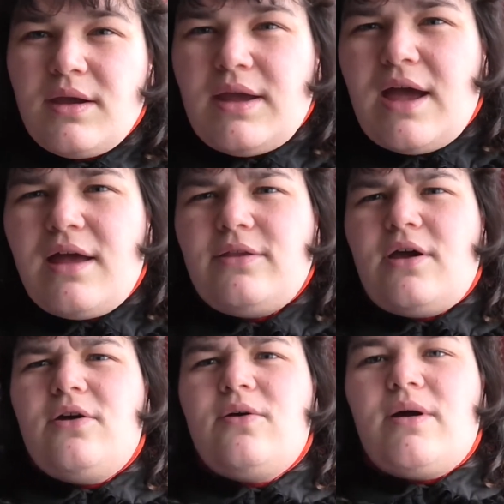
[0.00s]
yeah,
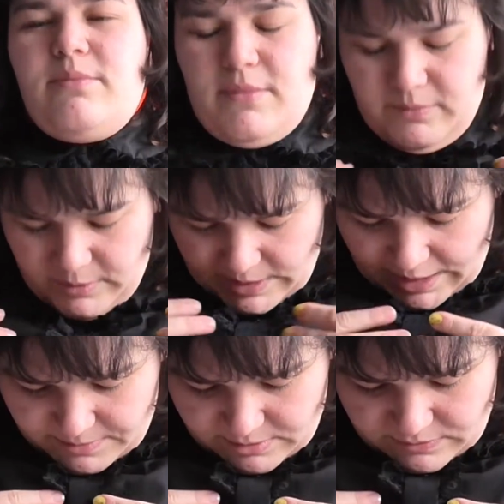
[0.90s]
no, I'm really
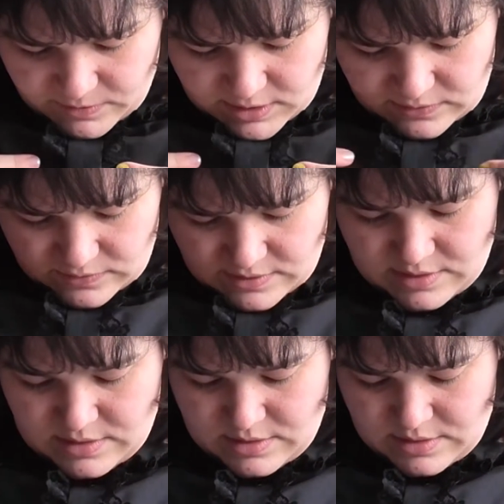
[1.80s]
happy with these.
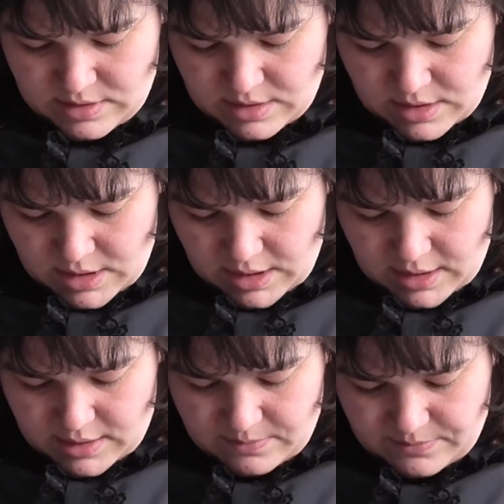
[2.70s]

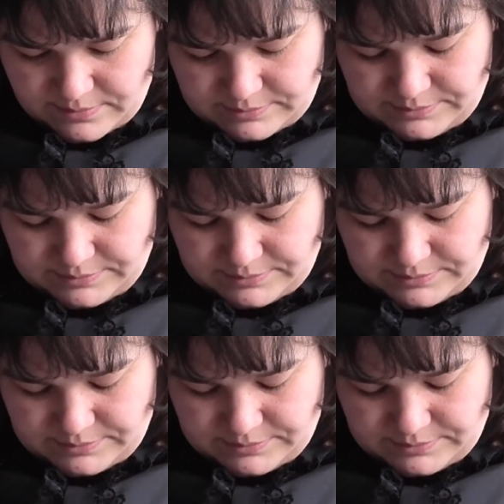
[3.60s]
Yeah,